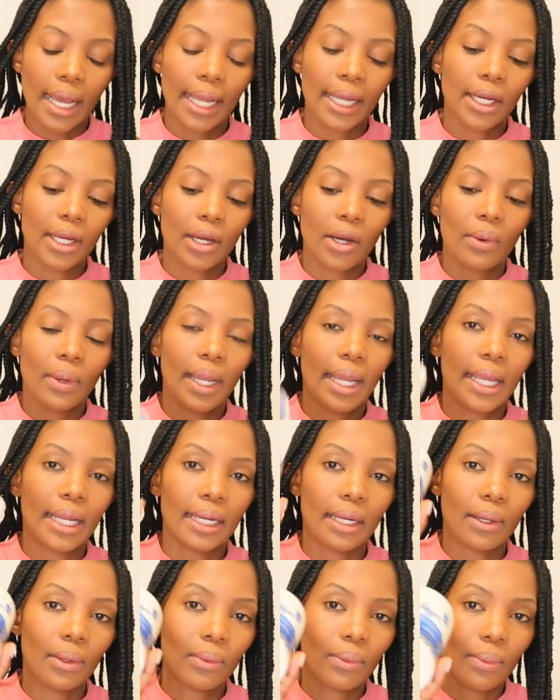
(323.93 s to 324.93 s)
I go
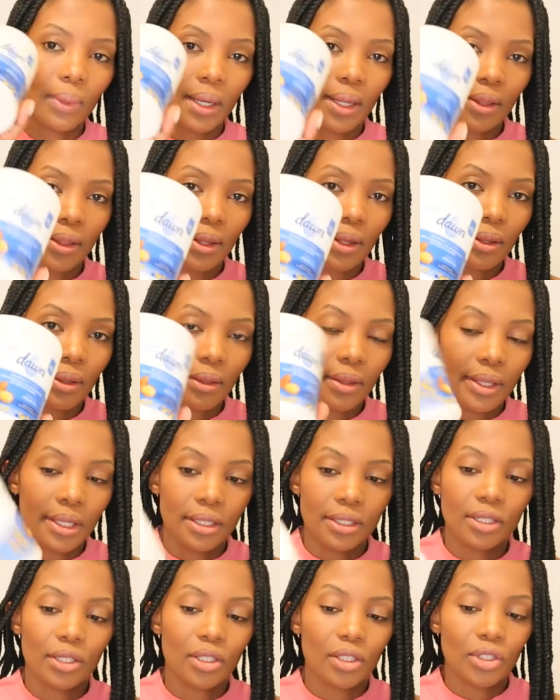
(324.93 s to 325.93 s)
in with
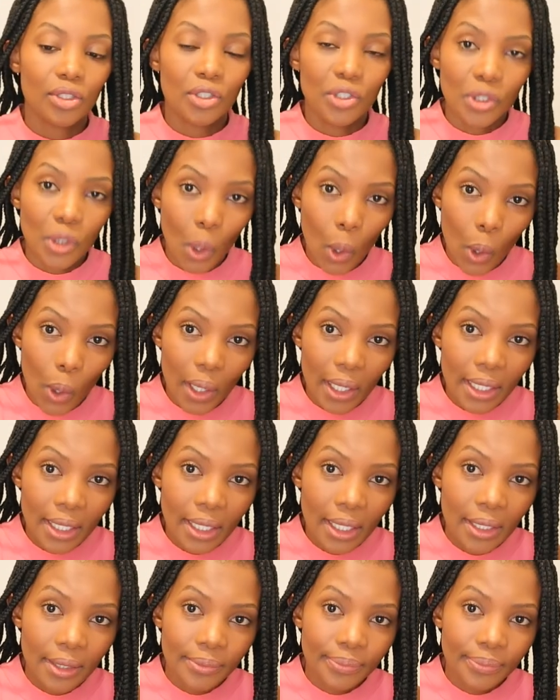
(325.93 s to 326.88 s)
this Dawn